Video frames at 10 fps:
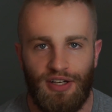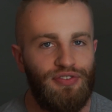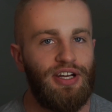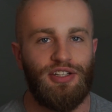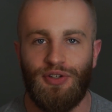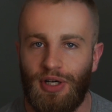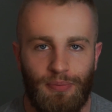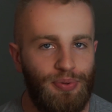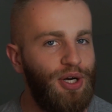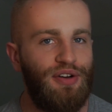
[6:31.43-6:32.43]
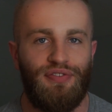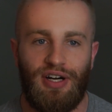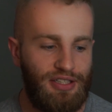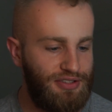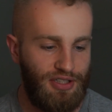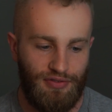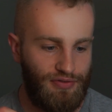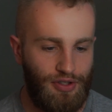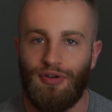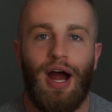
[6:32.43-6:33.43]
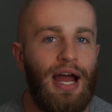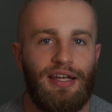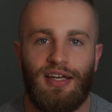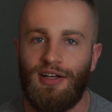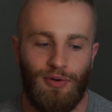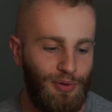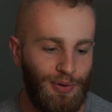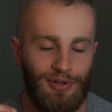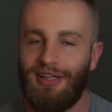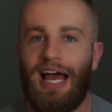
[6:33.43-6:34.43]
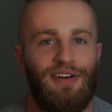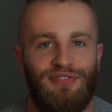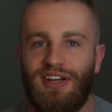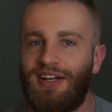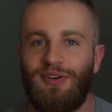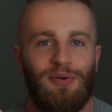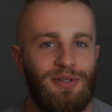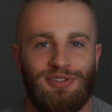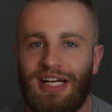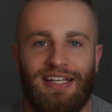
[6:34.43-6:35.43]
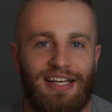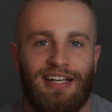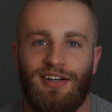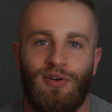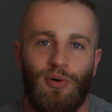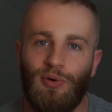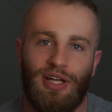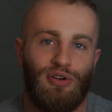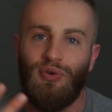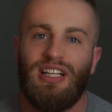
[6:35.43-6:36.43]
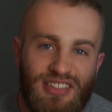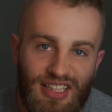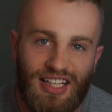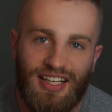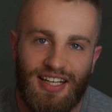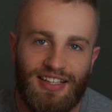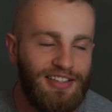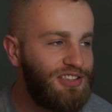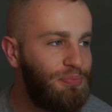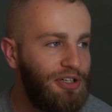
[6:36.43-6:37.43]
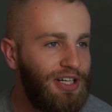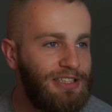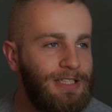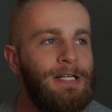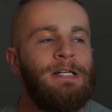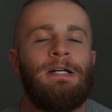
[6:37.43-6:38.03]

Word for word: If like during prayer you find yourself crying, or laughing, or shaking, or like resting in the Spirit,